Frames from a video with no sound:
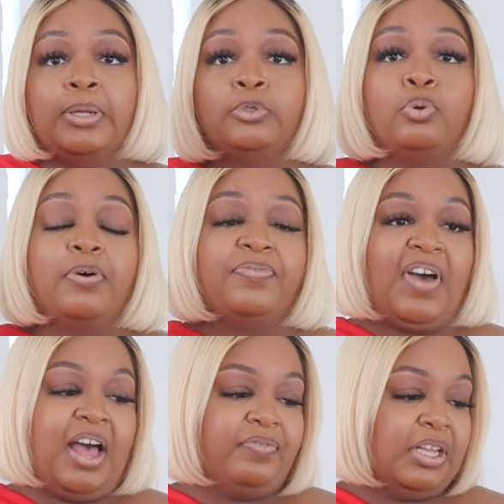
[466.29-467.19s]
way to a
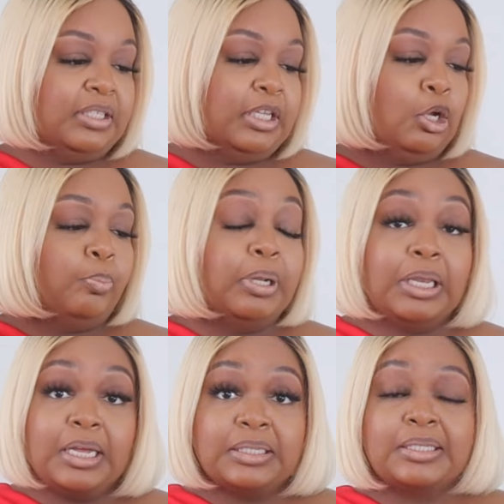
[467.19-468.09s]
5XL
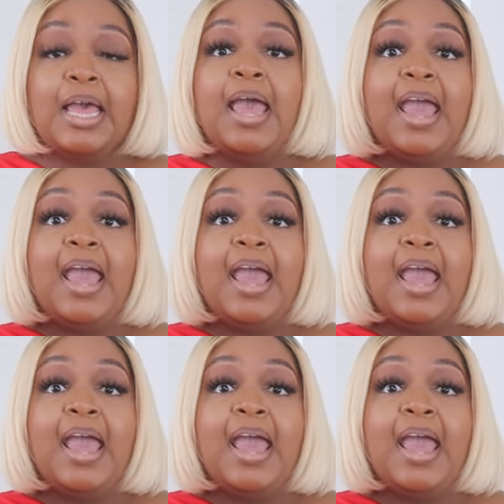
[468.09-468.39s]
plus,